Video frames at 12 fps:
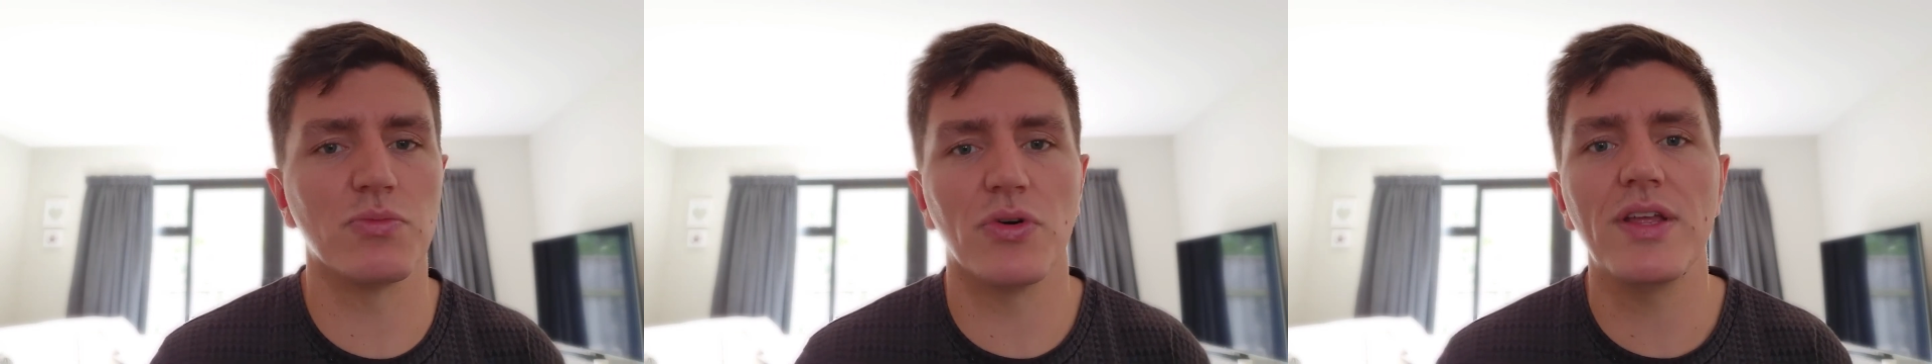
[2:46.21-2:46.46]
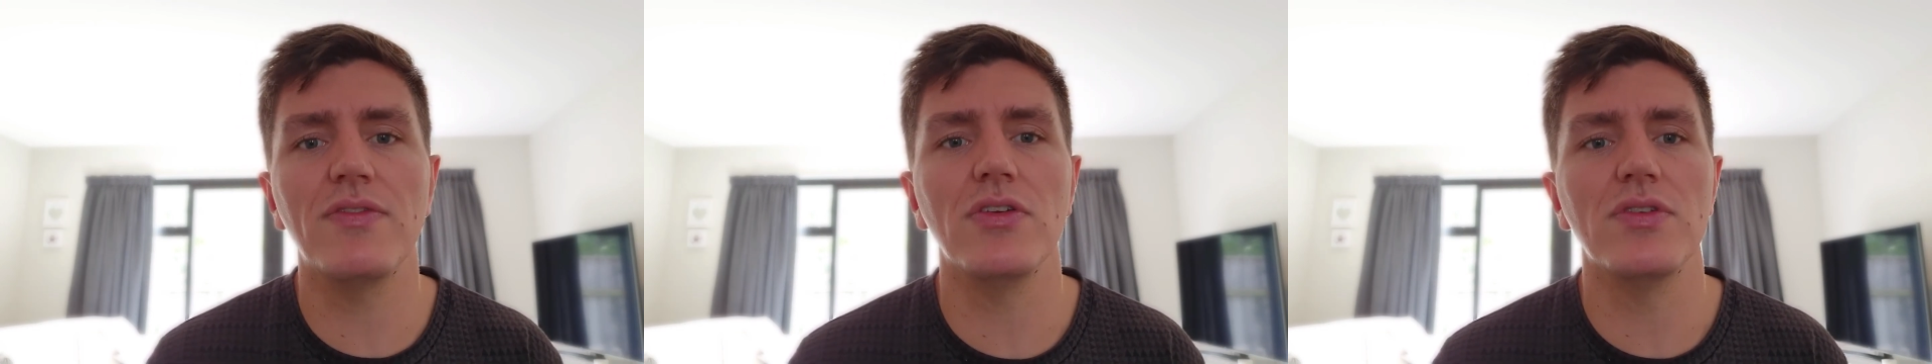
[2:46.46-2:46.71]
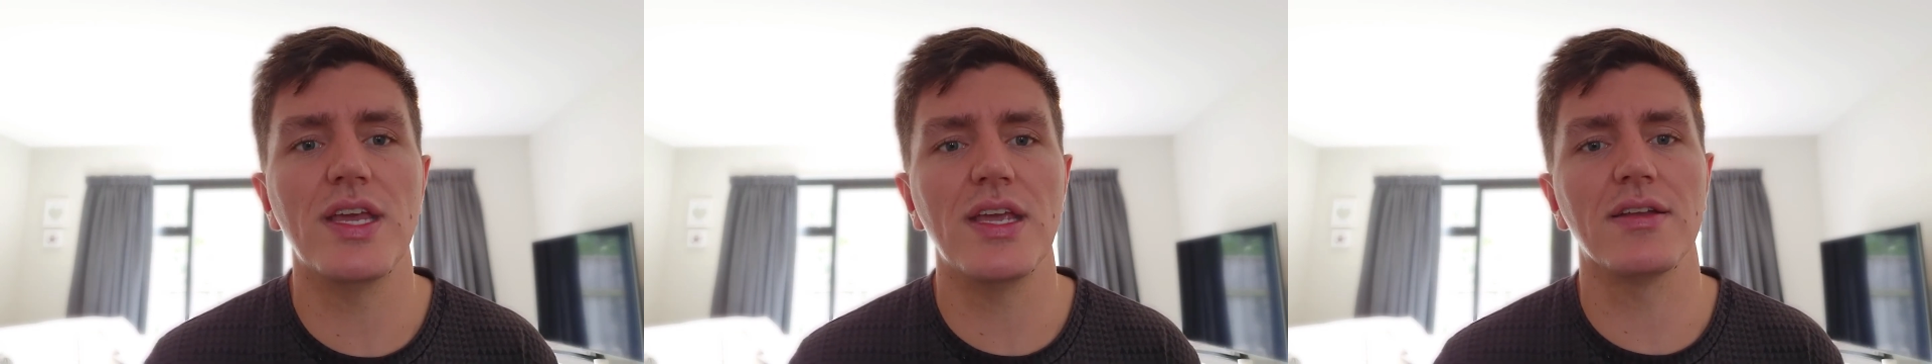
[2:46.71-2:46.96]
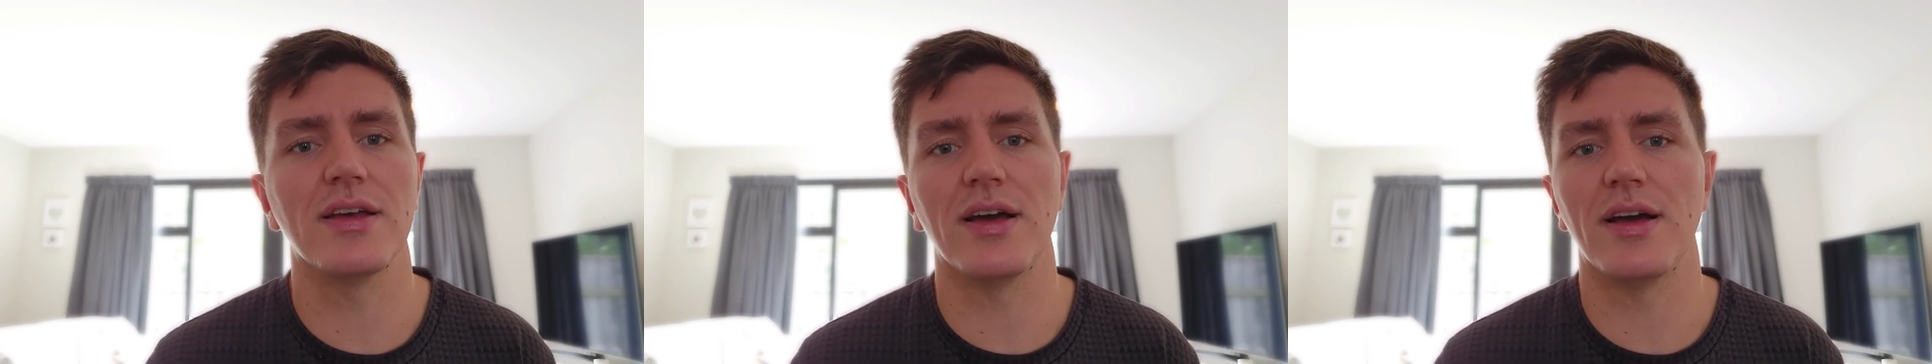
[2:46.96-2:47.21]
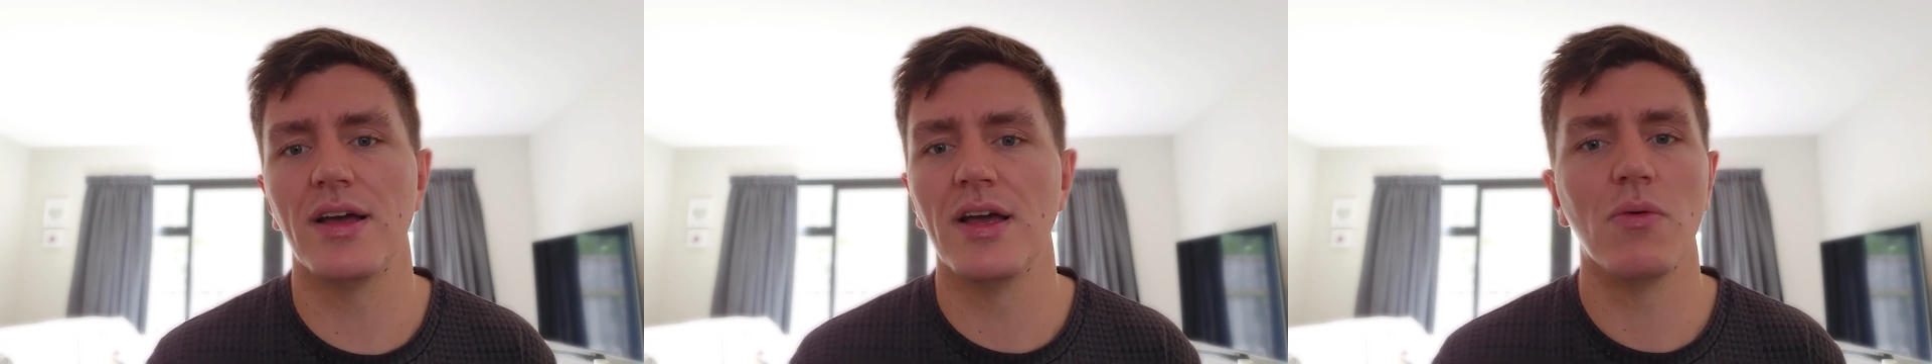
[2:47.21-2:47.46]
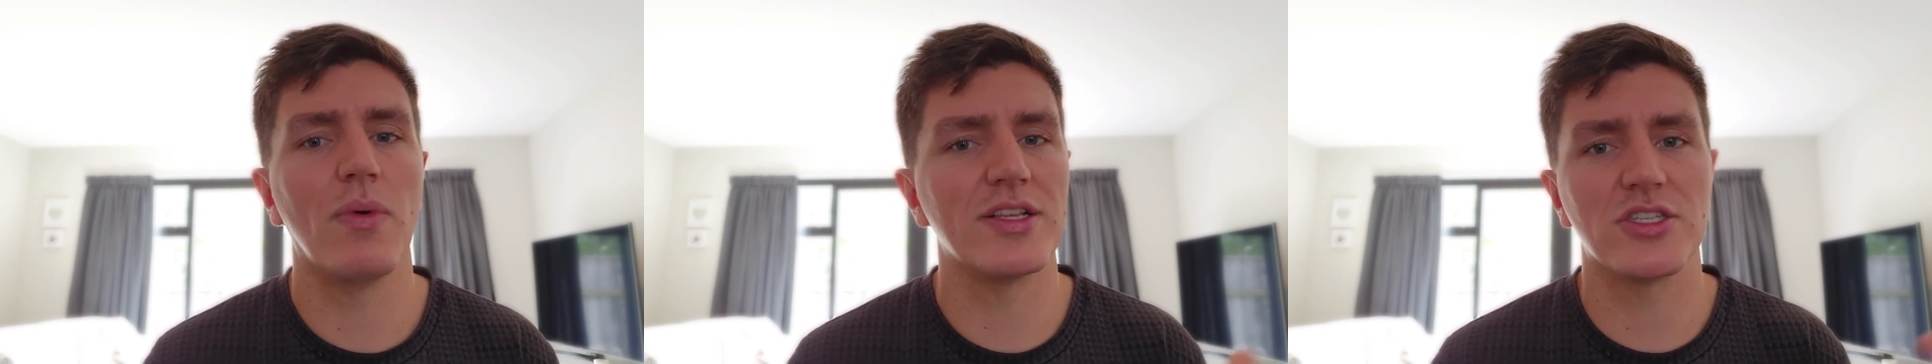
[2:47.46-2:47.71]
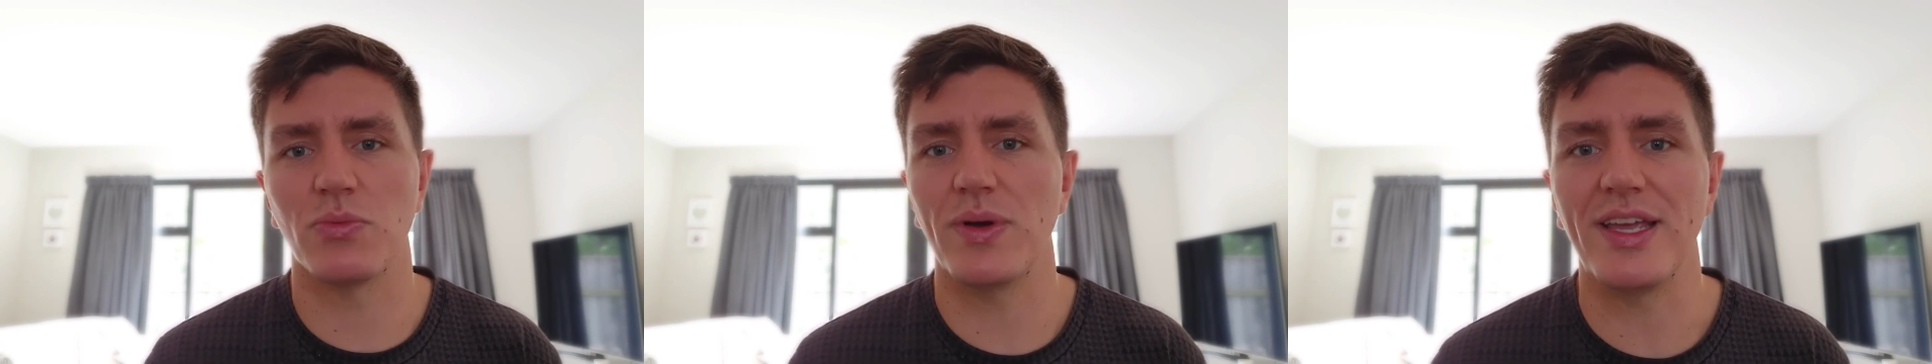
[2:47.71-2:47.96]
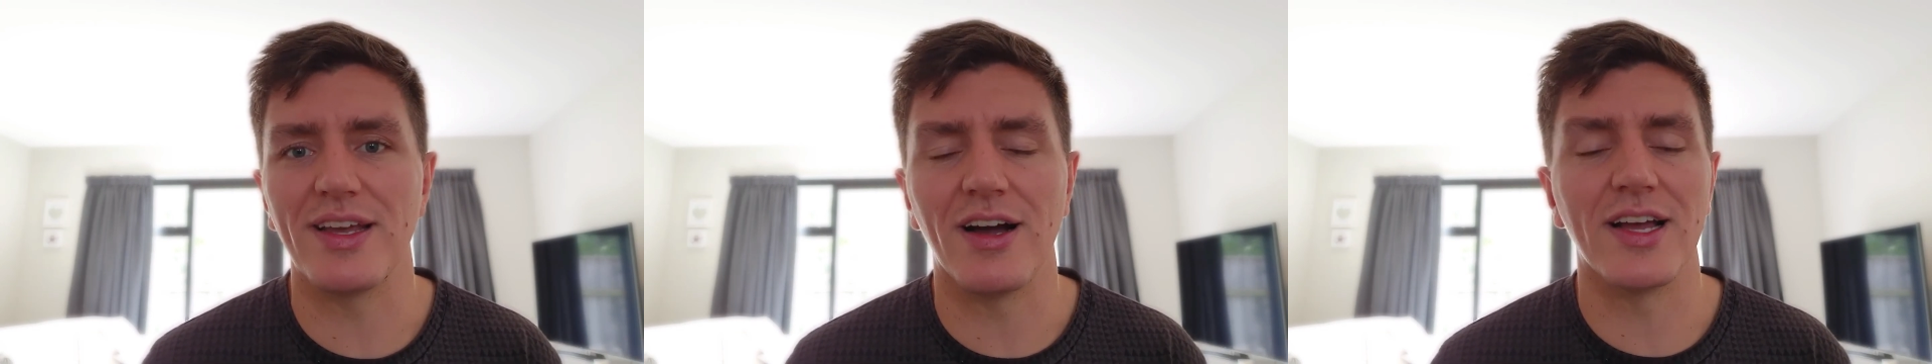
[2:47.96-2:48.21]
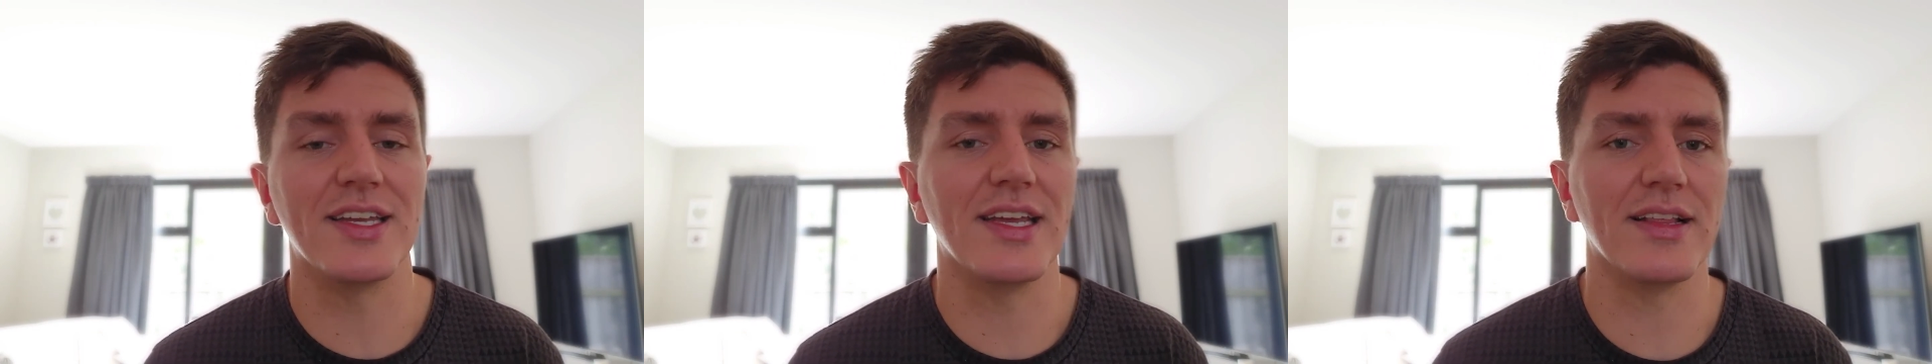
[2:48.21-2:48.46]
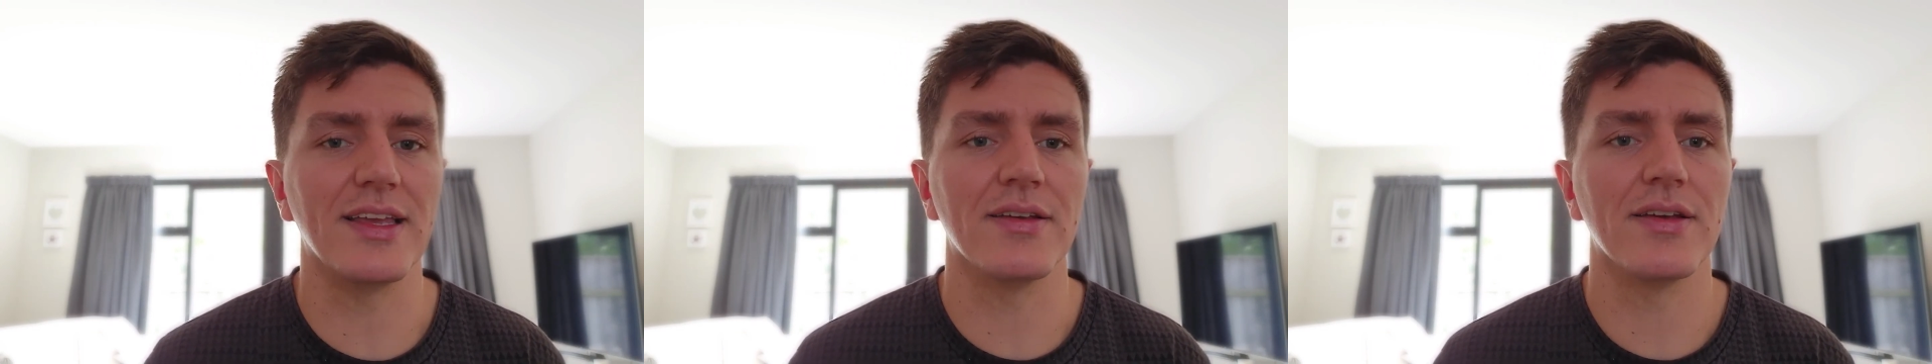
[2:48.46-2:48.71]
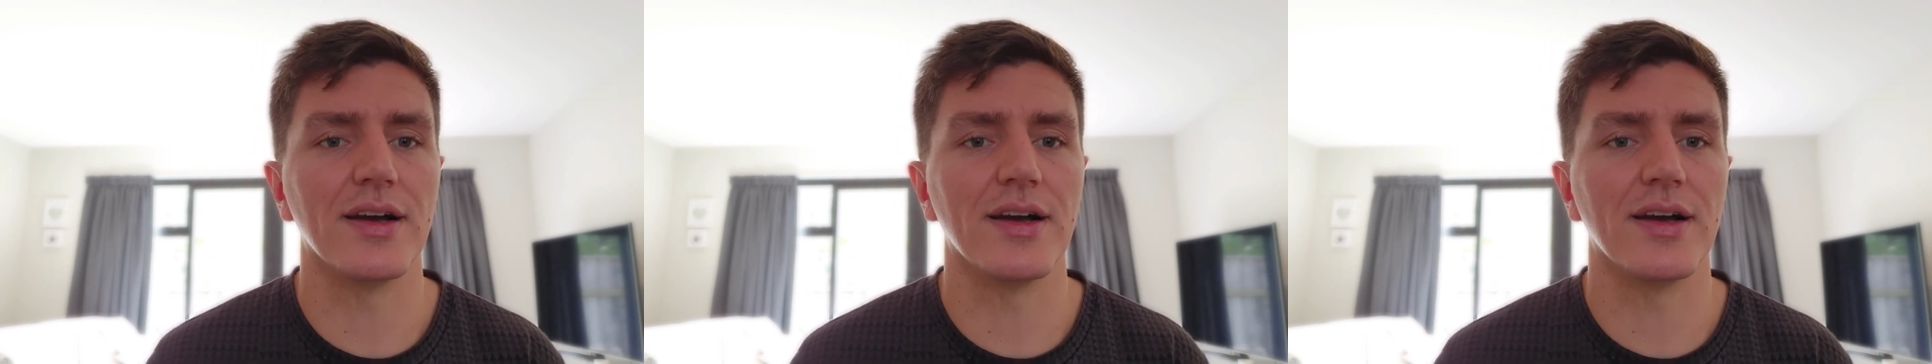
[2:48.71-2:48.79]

whatever you need, once a week ideally,